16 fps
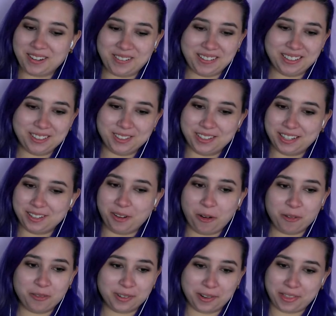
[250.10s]
going to get
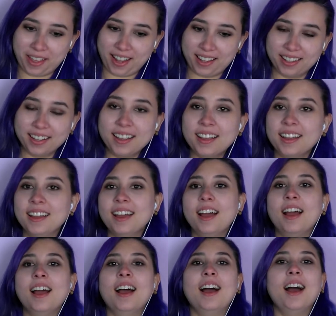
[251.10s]
over that.
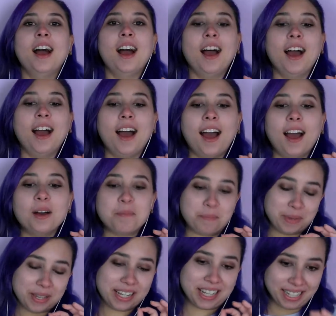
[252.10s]

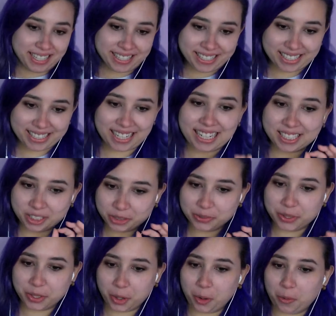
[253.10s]
Because I do
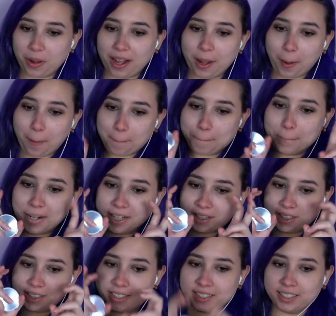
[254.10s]
know a
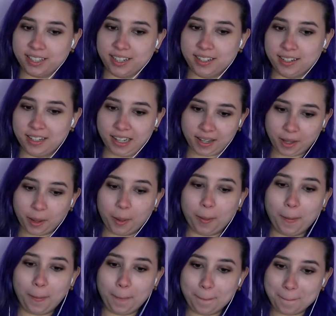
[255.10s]
modern
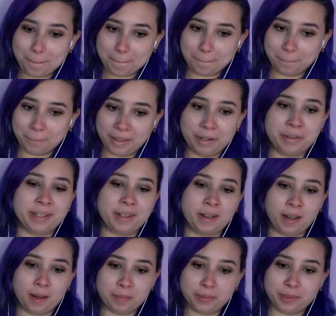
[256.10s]
married
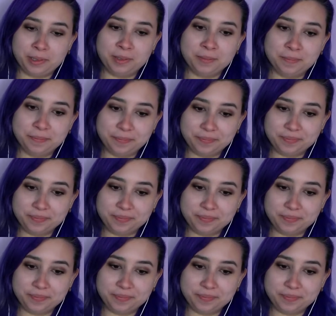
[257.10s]
couple.